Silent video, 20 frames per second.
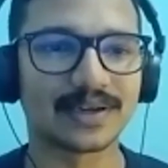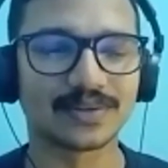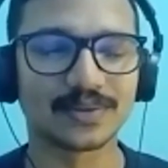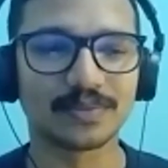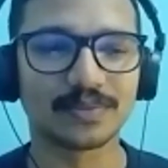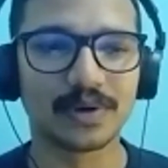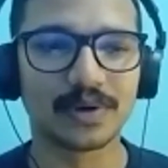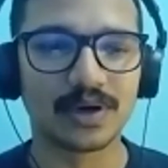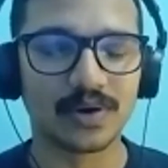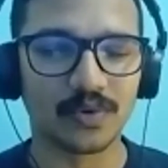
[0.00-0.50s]

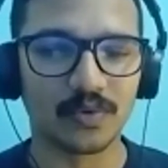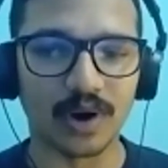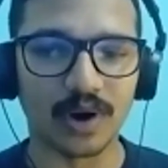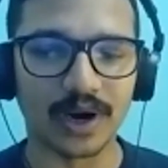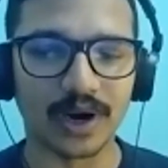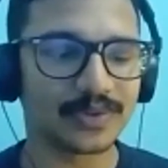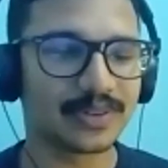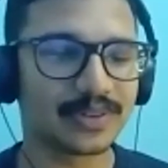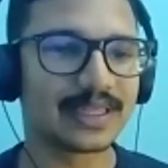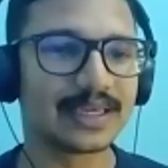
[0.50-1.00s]
So
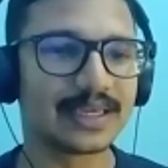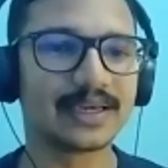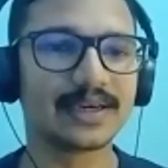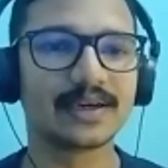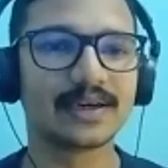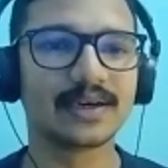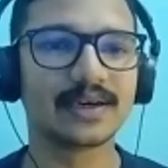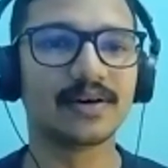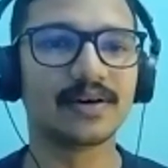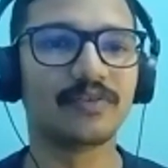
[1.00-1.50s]
what do you
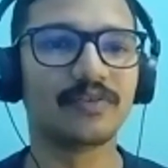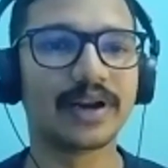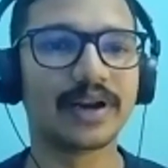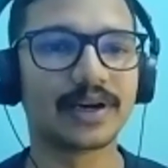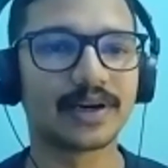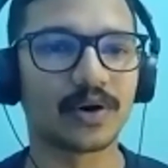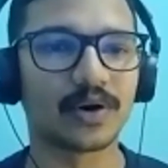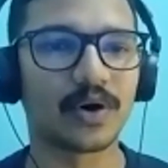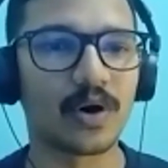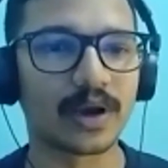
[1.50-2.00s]
think
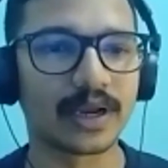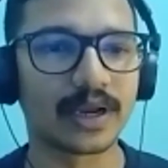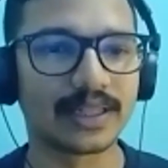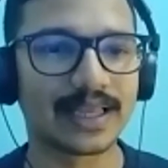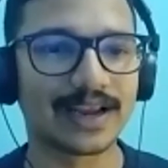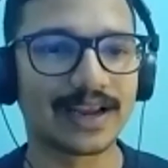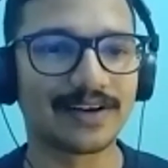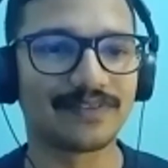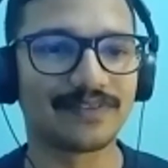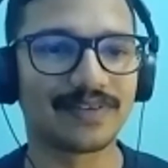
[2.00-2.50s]
went wrong
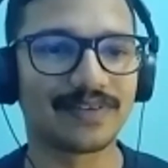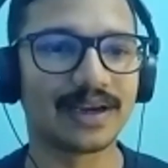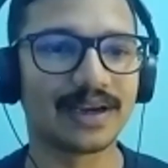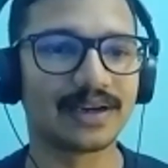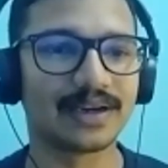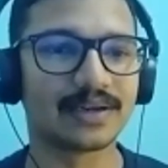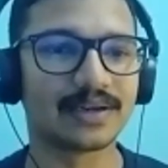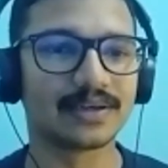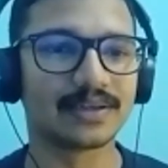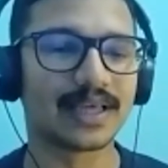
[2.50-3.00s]
in that
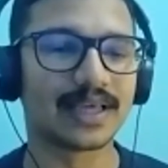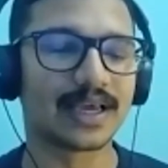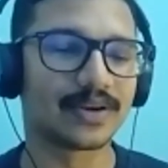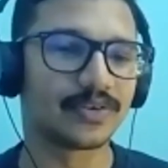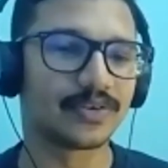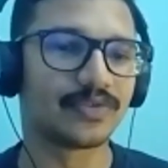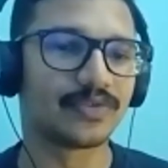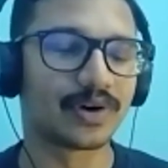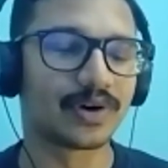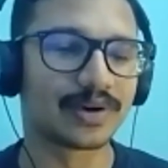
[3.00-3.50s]
fight that
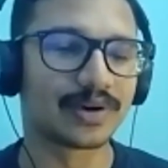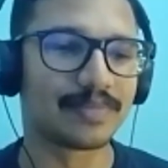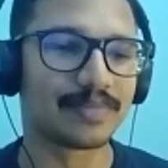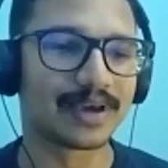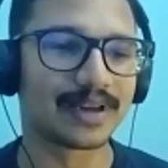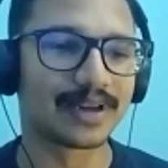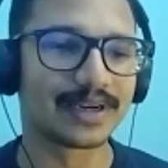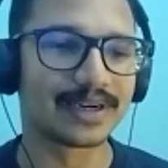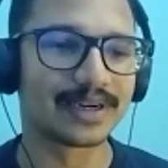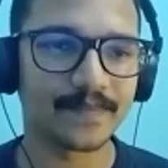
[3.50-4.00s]
you fought in Bahrain?